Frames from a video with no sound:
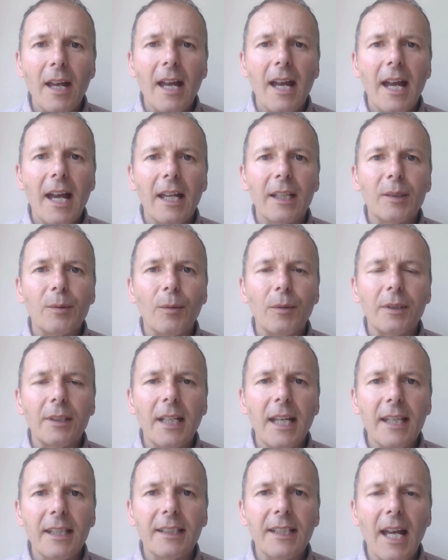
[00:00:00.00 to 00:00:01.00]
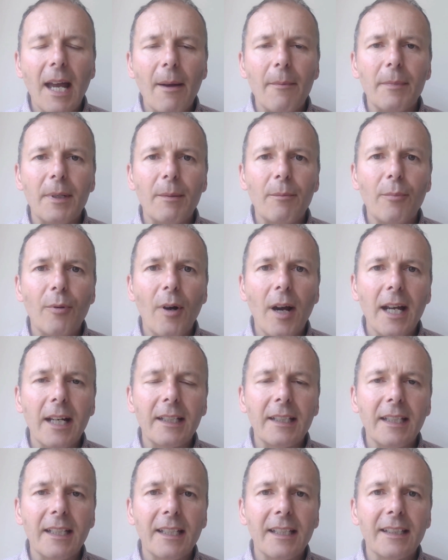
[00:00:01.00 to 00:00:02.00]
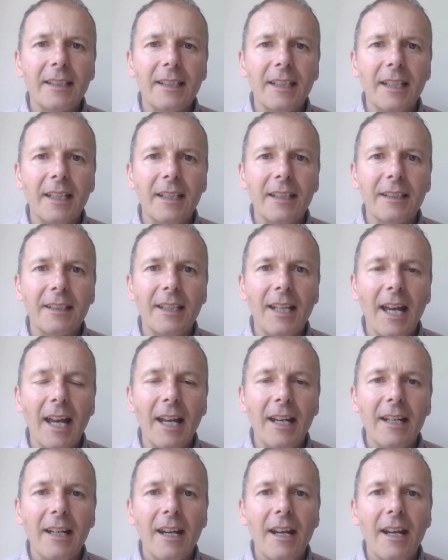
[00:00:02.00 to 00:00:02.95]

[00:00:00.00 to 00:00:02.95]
as what tends to happen in practice is that